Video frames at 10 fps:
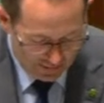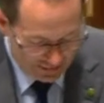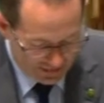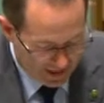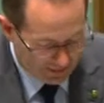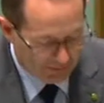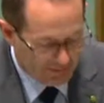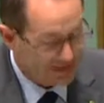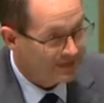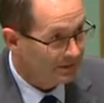
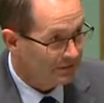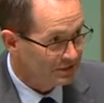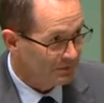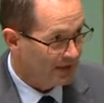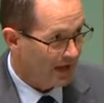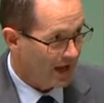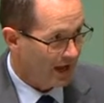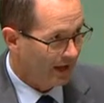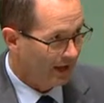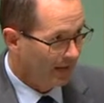Mr Deputy Speaker,
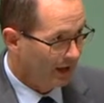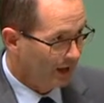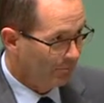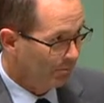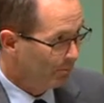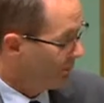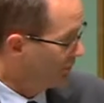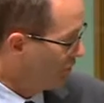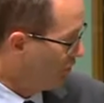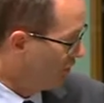
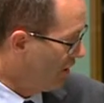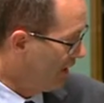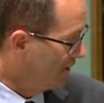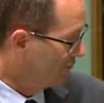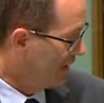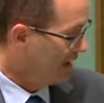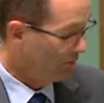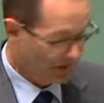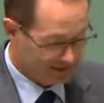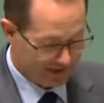before
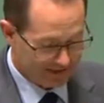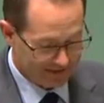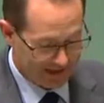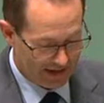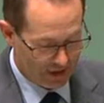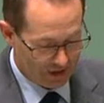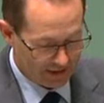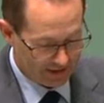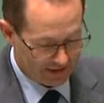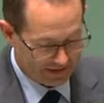I said
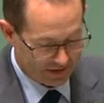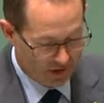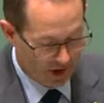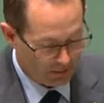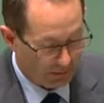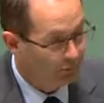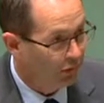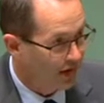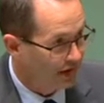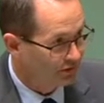earlier that I'm a
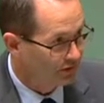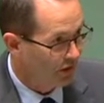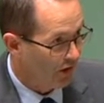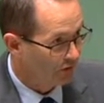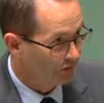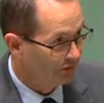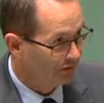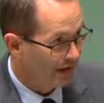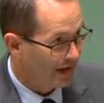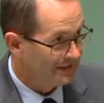product of
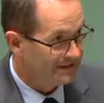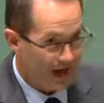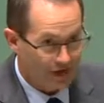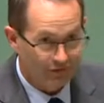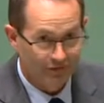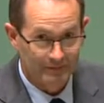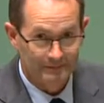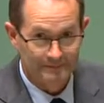TAFE.